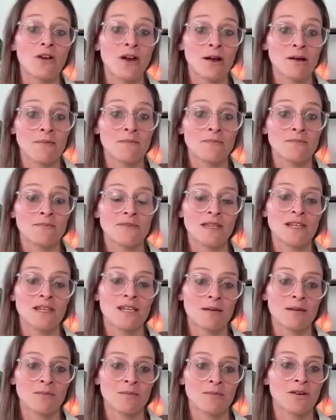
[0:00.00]
from the
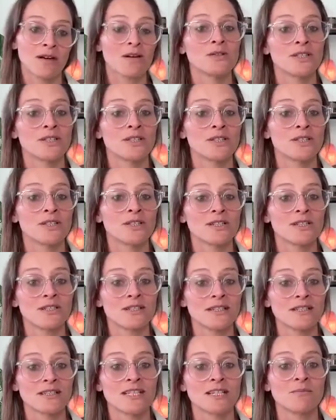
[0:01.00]
chemical
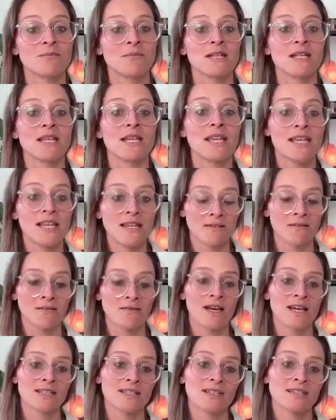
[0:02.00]
agriculture system and
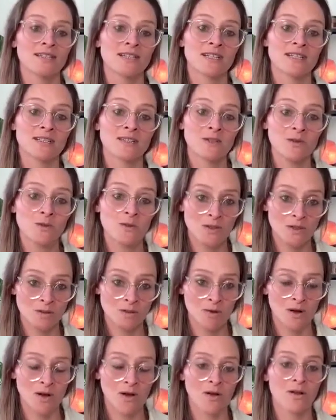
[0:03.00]
invest into
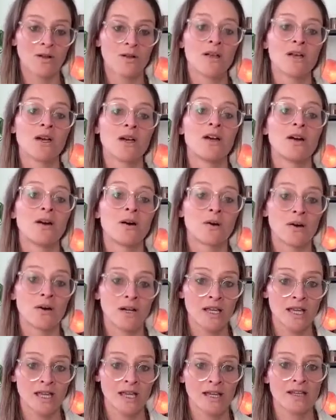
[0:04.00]
small,
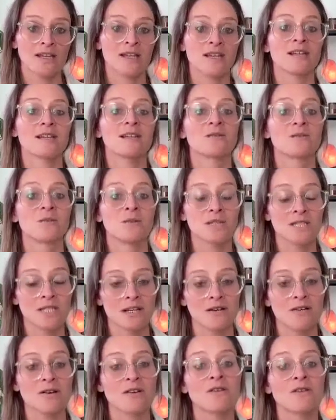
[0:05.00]
organic,
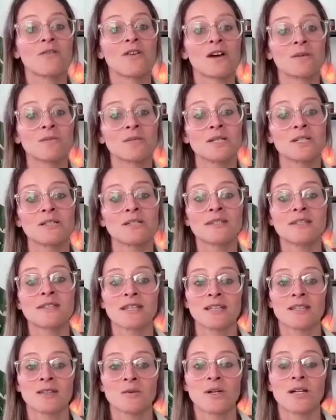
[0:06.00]
regenerative
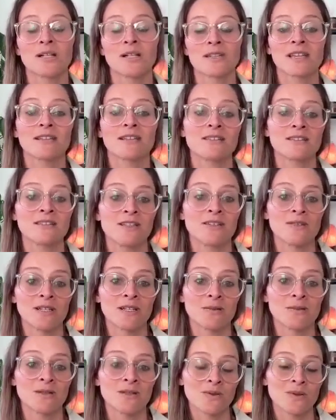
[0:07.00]
farmers and the work that they're
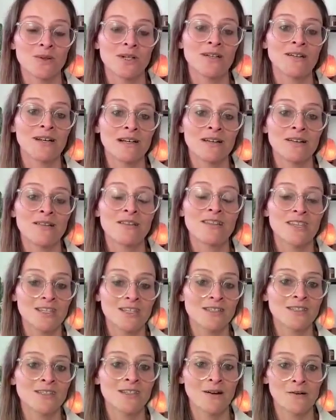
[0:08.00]
doing with soil health.
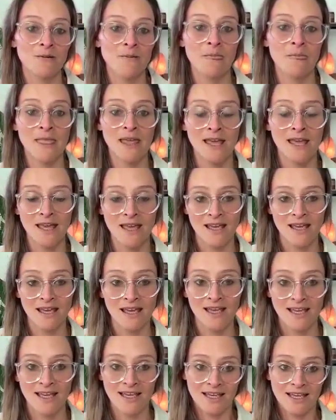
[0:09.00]
So
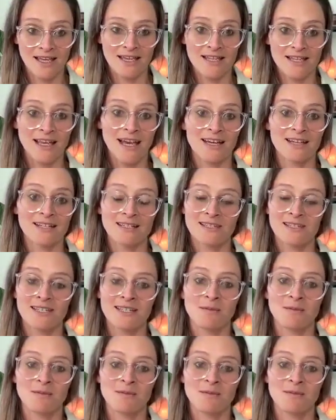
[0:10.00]
yeah, it's